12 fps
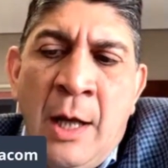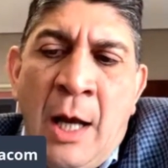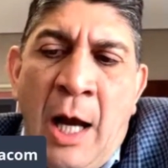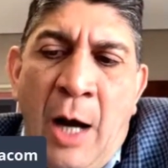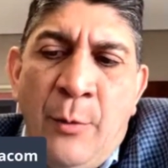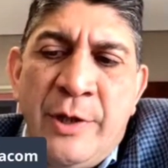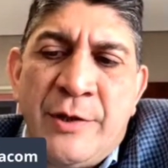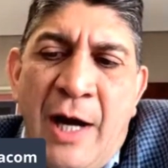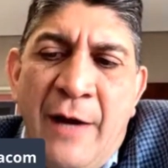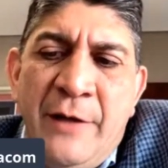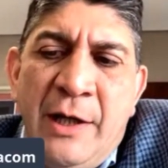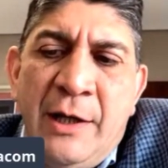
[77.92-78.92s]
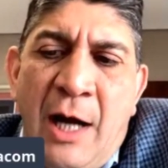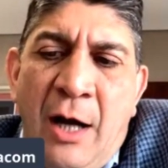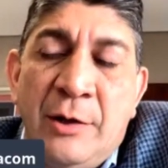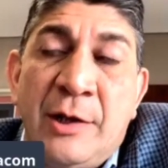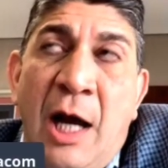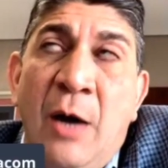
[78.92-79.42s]
How we're driving it
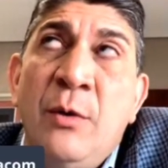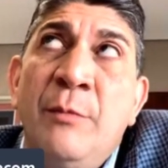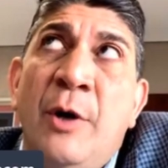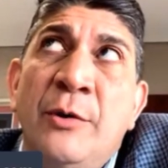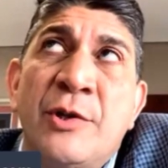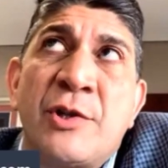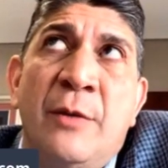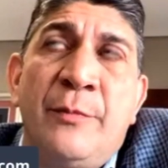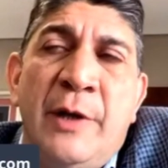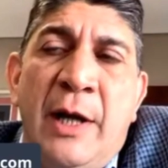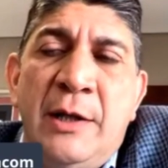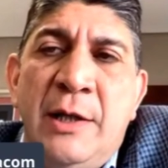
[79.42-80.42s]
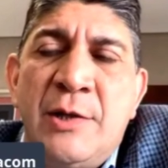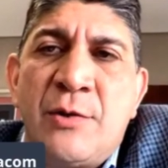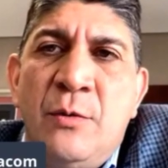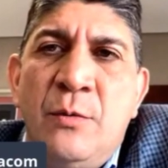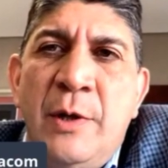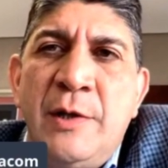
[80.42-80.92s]
out, our modus operandi has
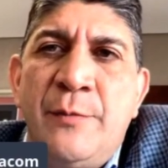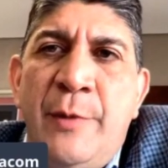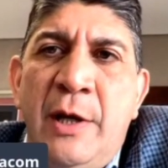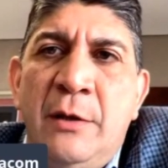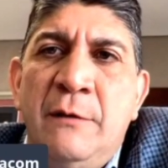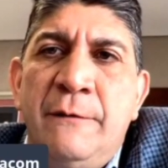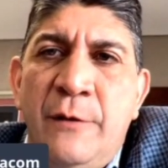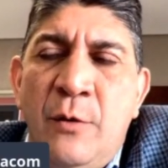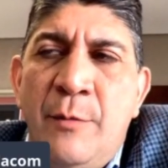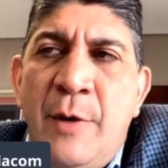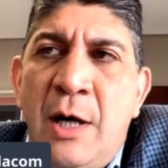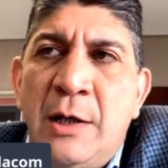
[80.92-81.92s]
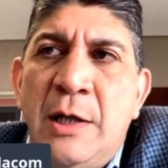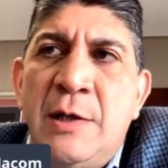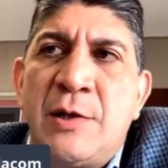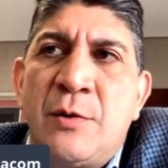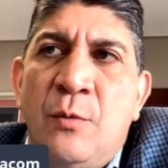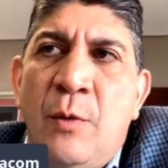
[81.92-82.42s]
always been fewer
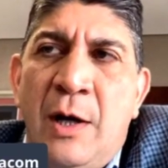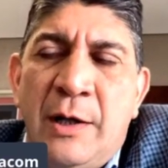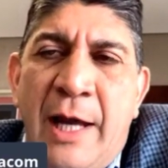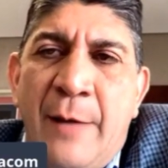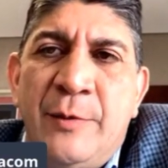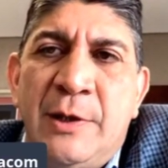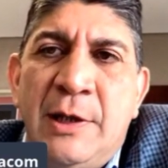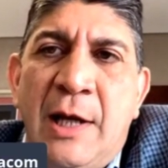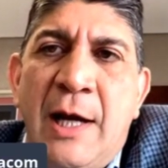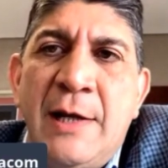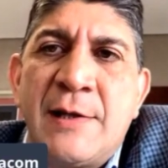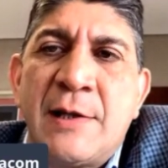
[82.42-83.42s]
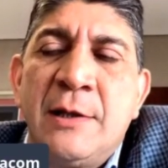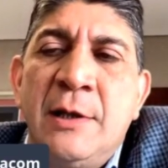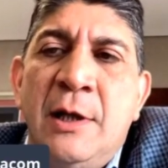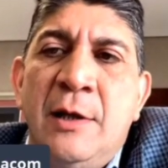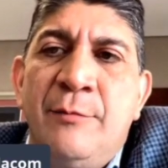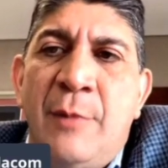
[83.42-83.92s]
markets, well capitalized,
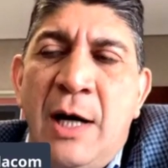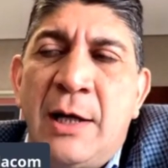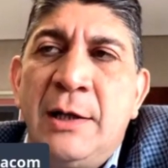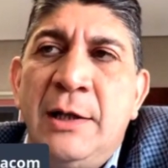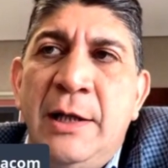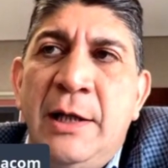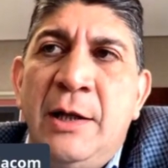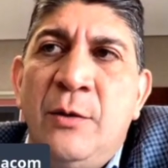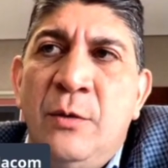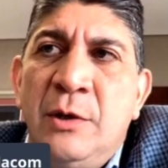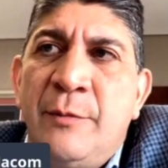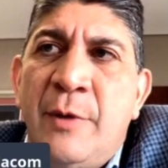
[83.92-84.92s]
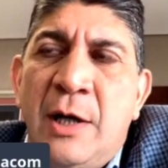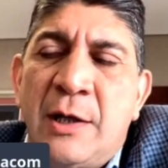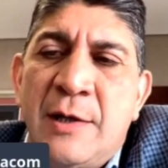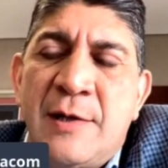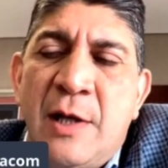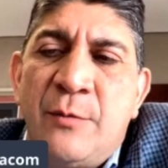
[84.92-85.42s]
market leader in all the
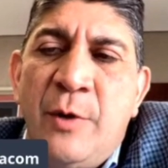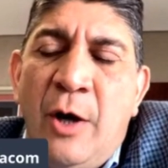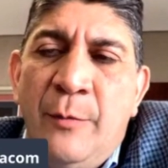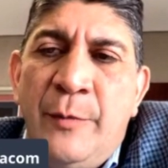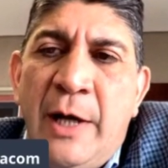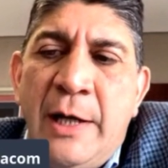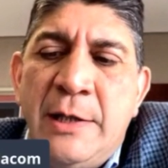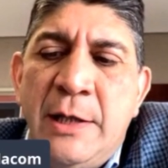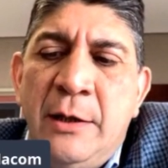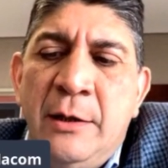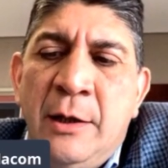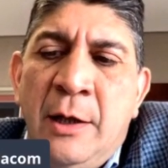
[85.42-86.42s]
markets that we operate in.